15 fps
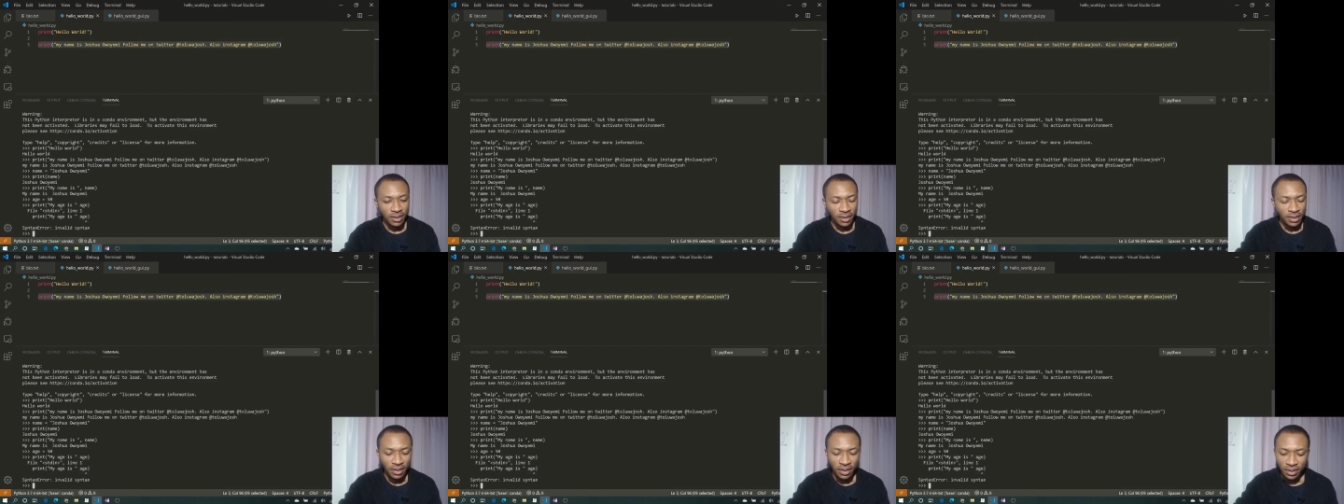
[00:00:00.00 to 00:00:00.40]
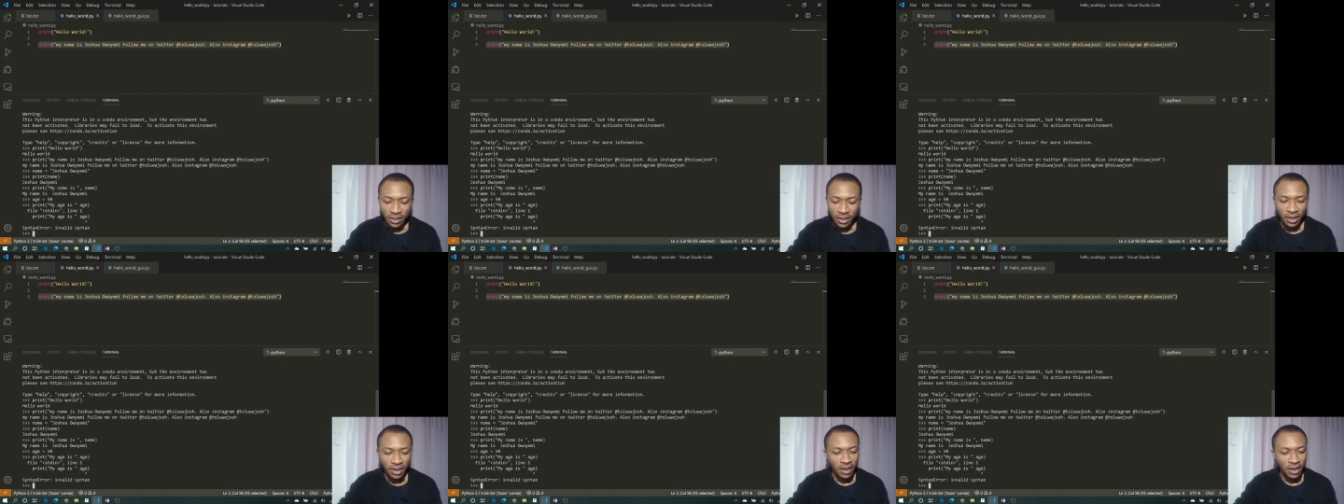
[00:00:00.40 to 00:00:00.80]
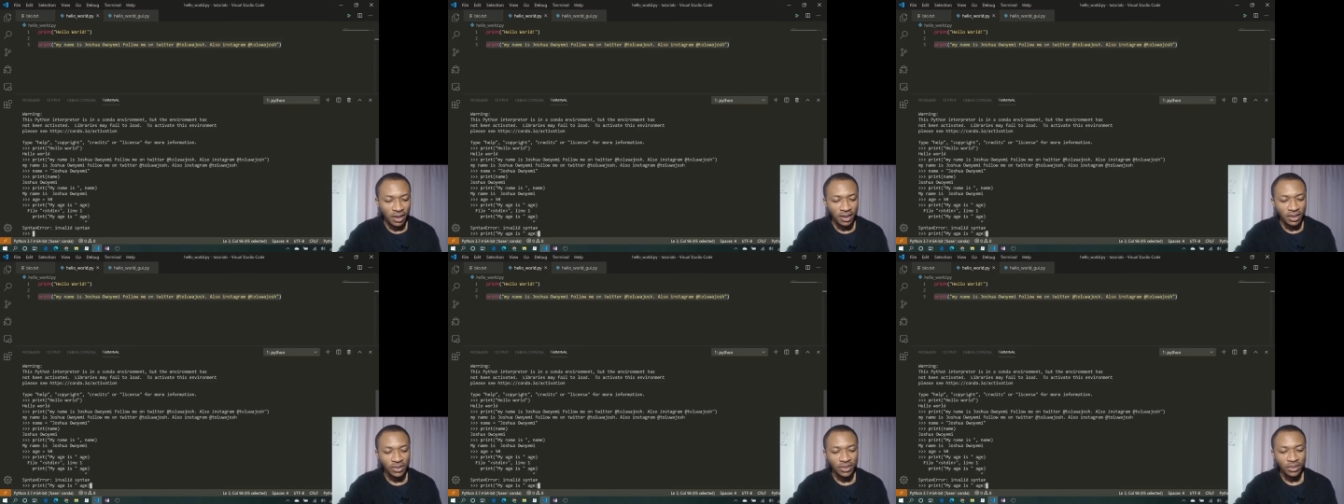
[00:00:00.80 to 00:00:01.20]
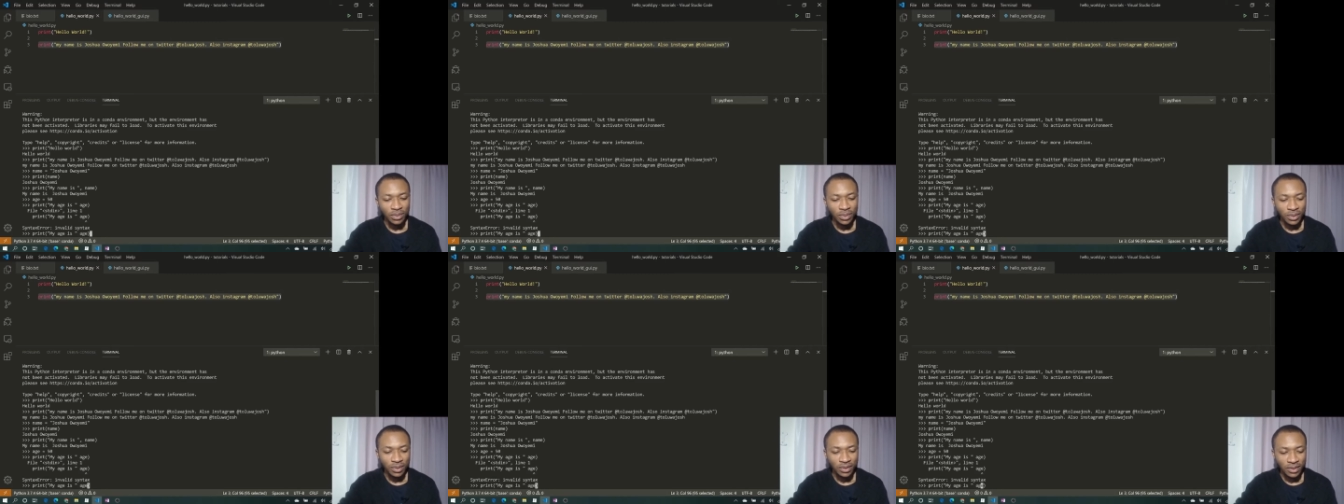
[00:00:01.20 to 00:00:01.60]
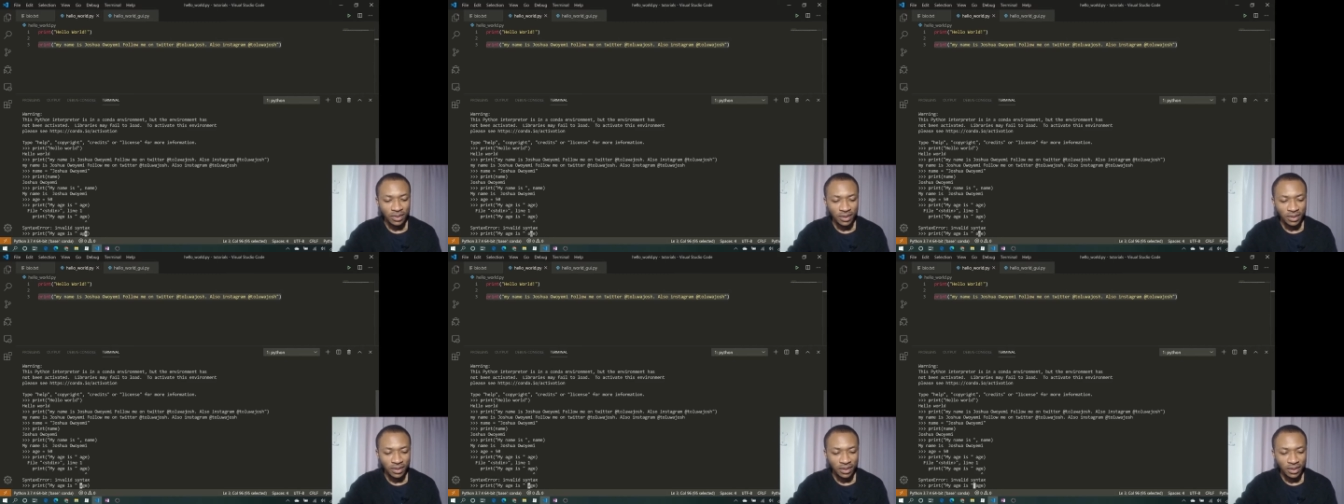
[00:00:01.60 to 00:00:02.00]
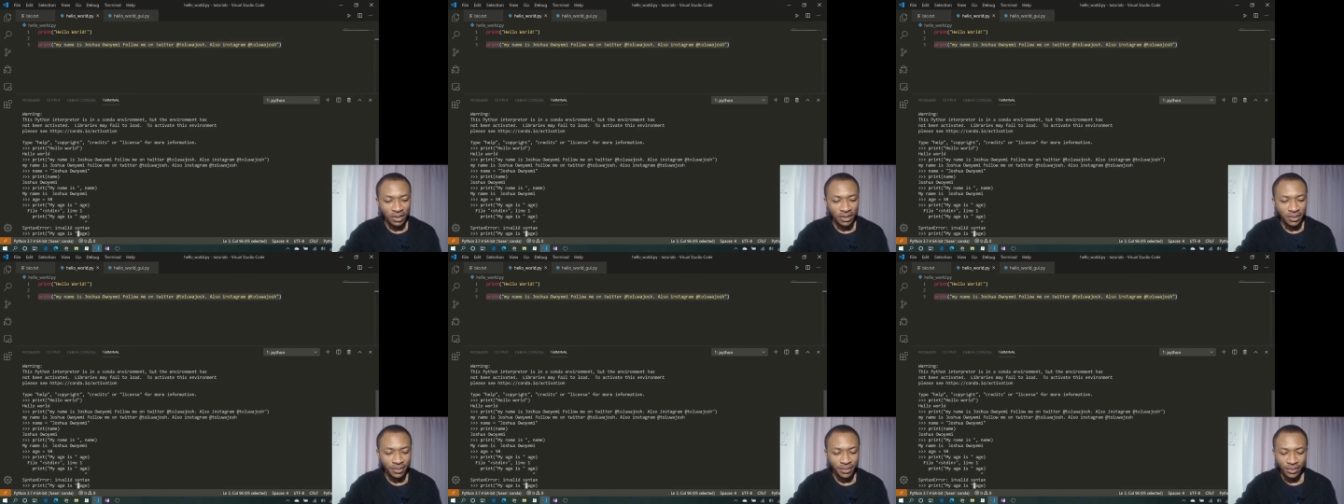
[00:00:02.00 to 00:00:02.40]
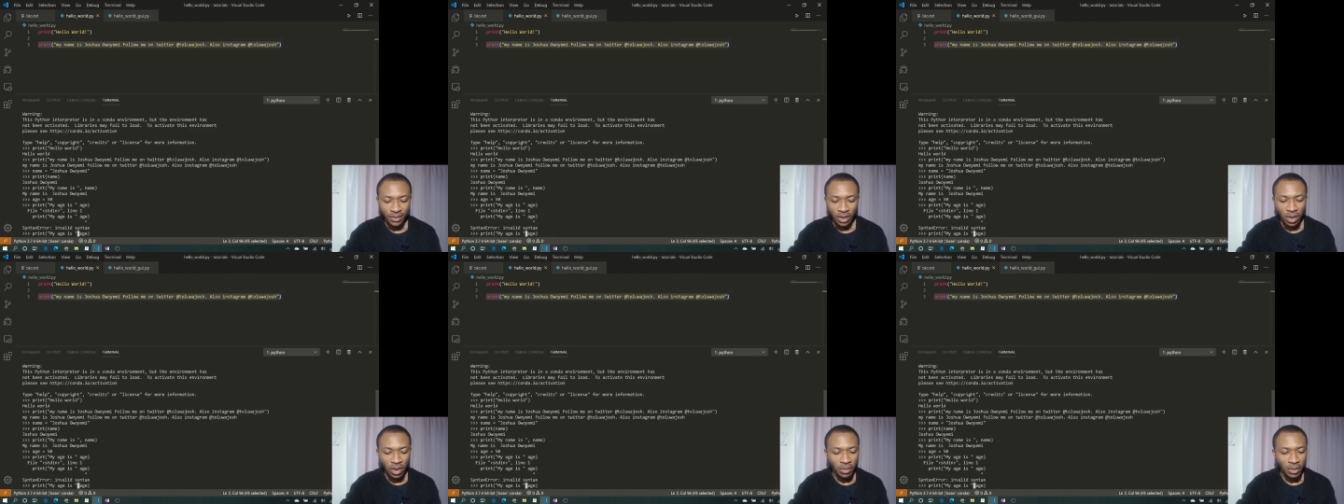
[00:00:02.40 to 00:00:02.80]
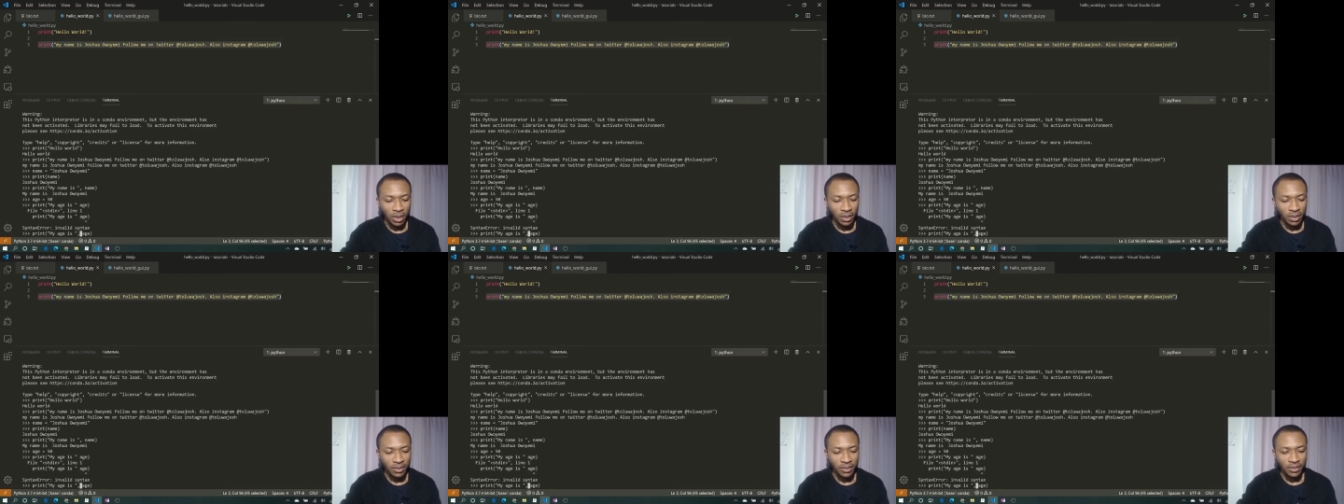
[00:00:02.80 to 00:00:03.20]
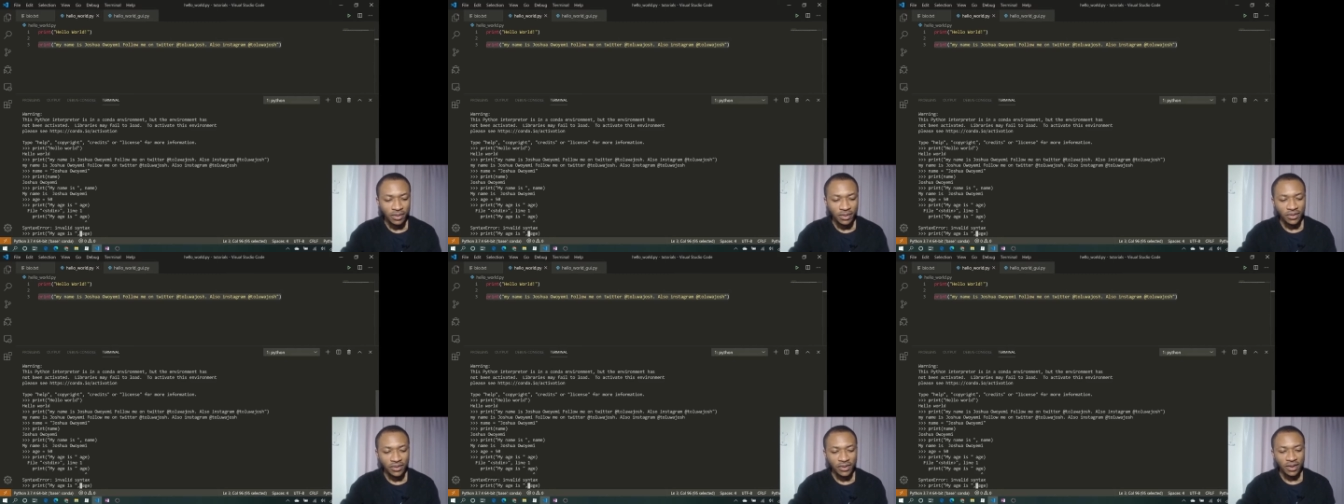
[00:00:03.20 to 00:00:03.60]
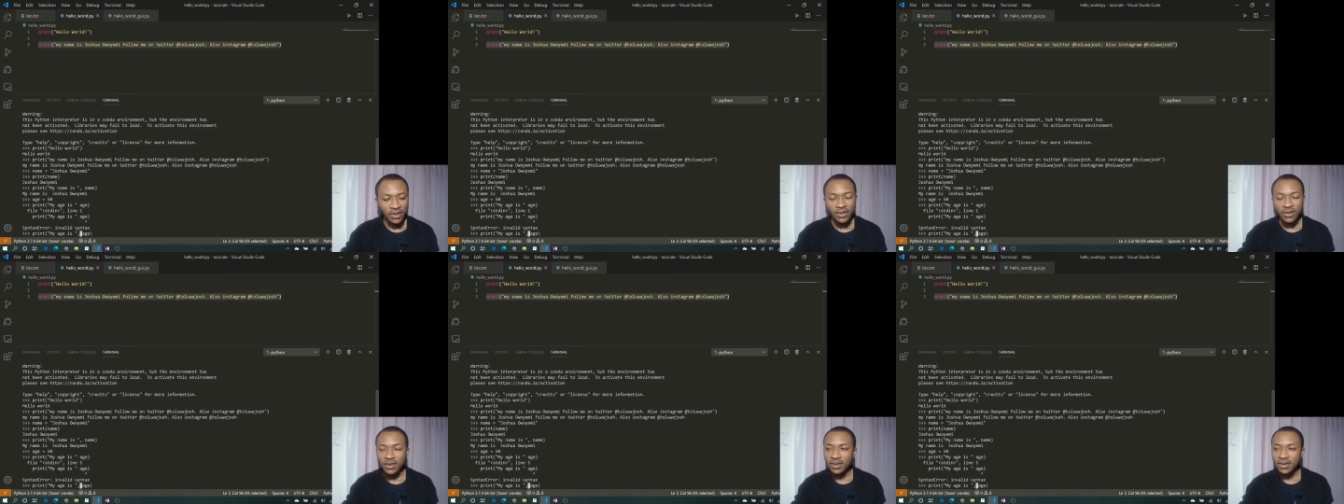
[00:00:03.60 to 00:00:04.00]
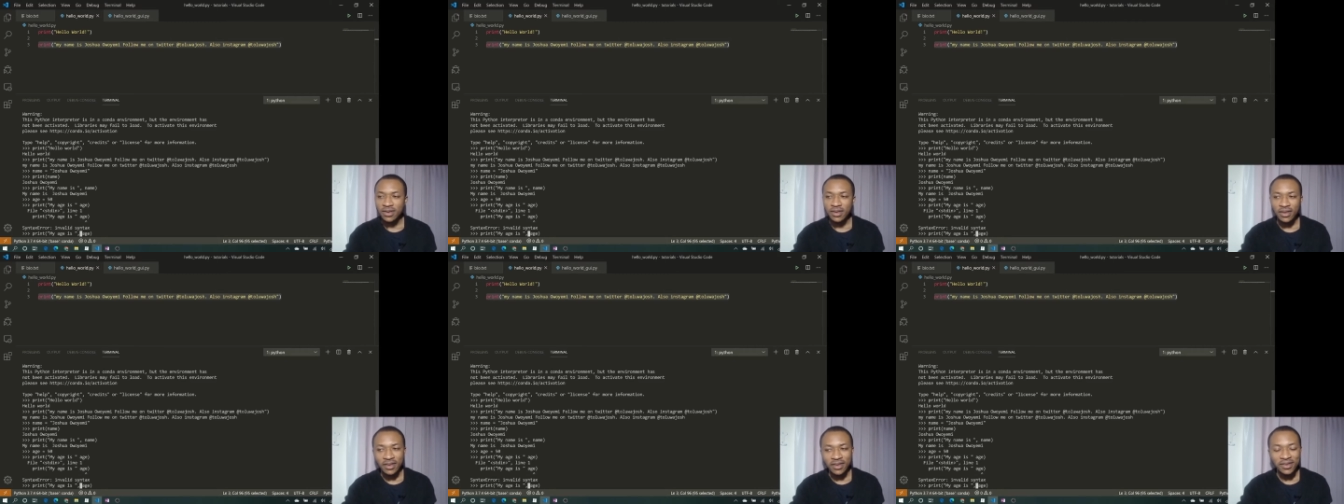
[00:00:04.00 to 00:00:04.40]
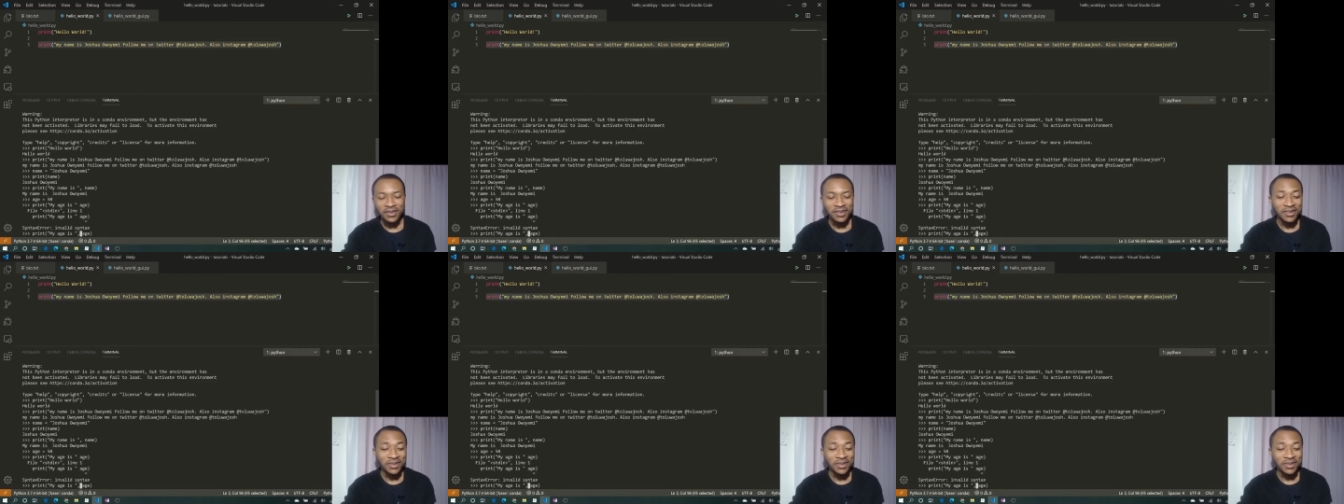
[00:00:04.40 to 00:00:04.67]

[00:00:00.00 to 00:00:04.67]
Oh yeah, I need to put the comma. You see, so this is